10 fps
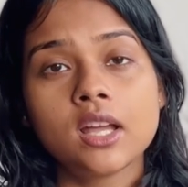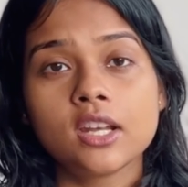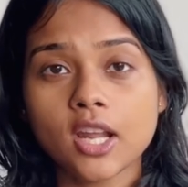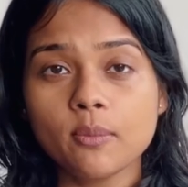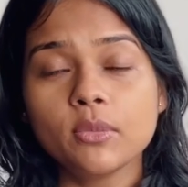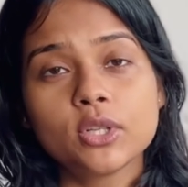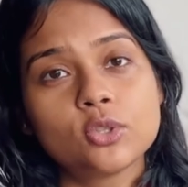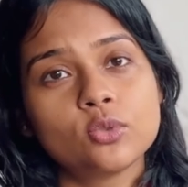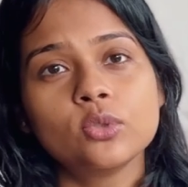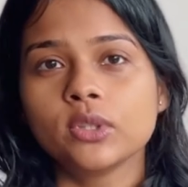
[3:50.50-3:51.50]
Number
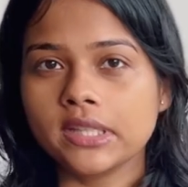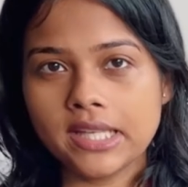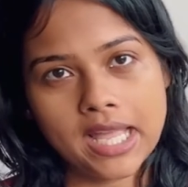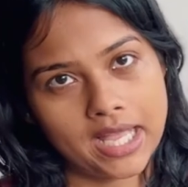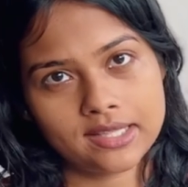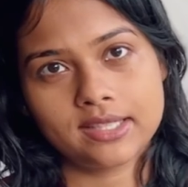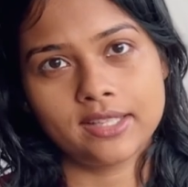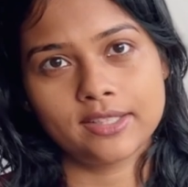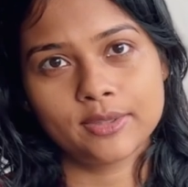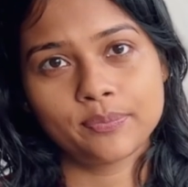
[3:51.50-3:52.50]
2, the
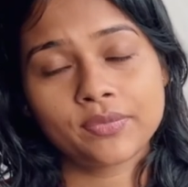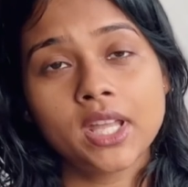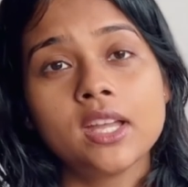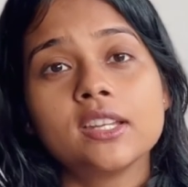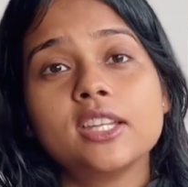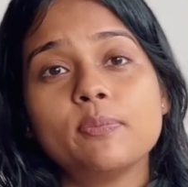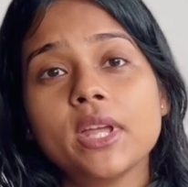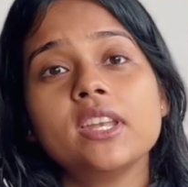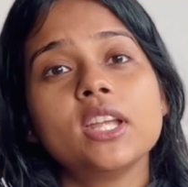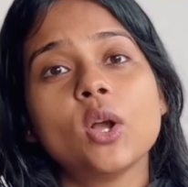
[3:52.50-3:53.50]
accent.
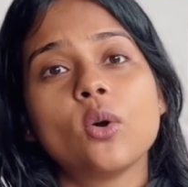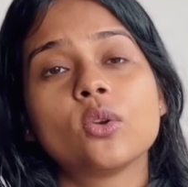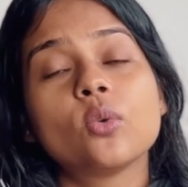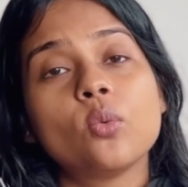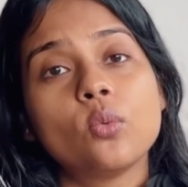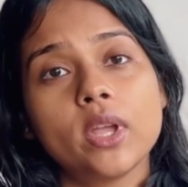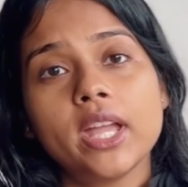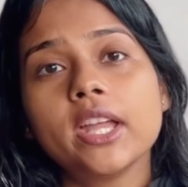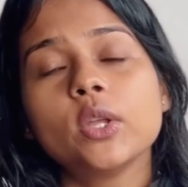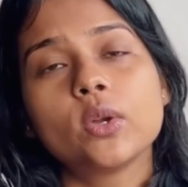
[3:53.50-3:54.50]
Depending on
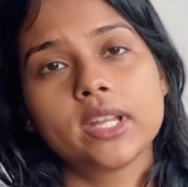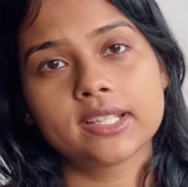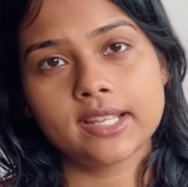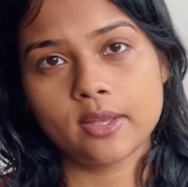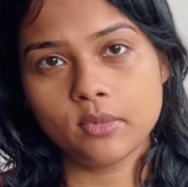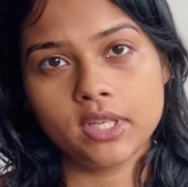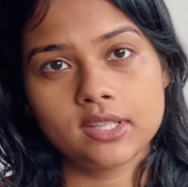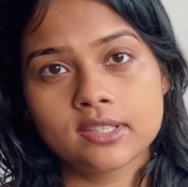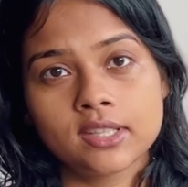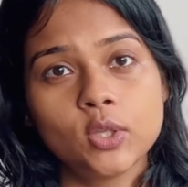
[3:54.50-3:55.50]
where your exam
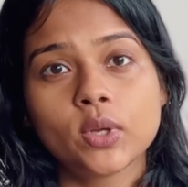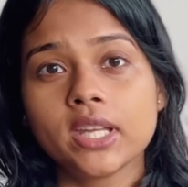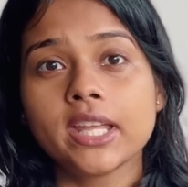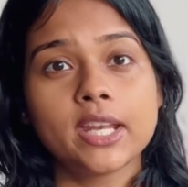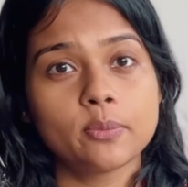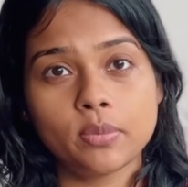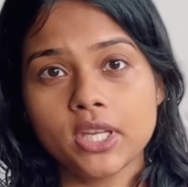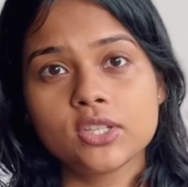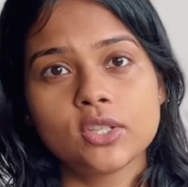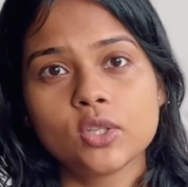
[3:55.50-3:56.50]
is, you can get a
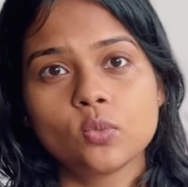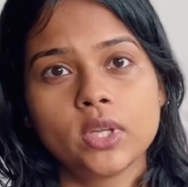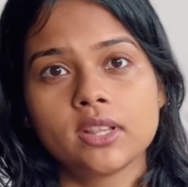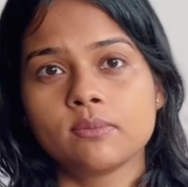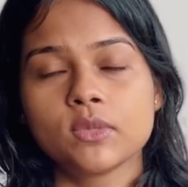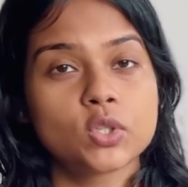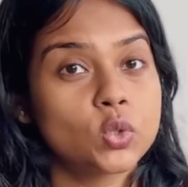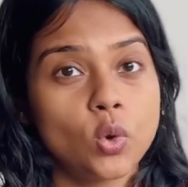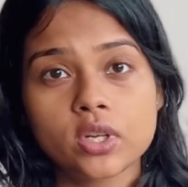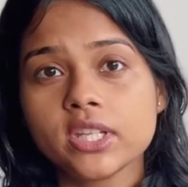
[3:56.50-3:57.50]
patient with
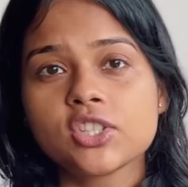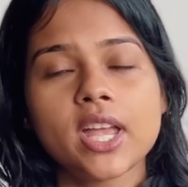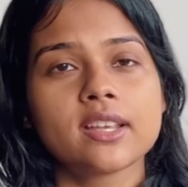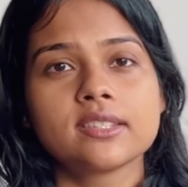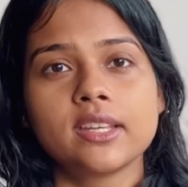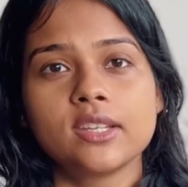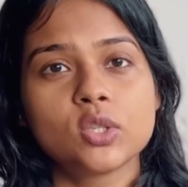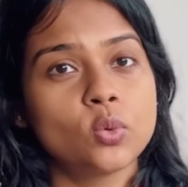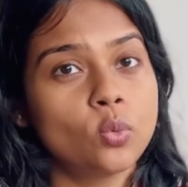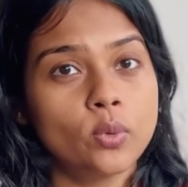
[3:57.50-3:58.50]
Scottish
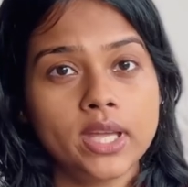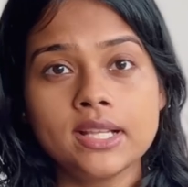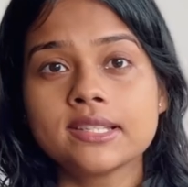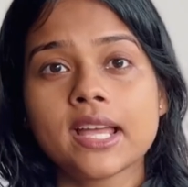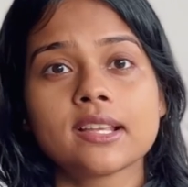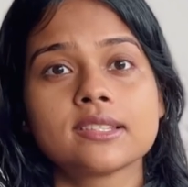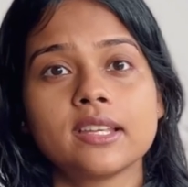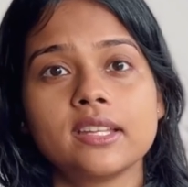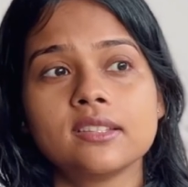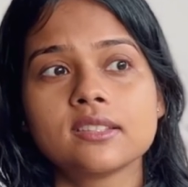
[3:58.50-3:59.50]
accent, Wales
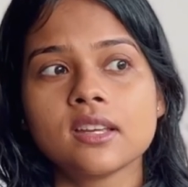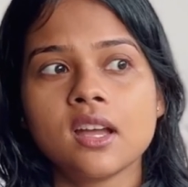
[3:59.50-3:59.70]
accent,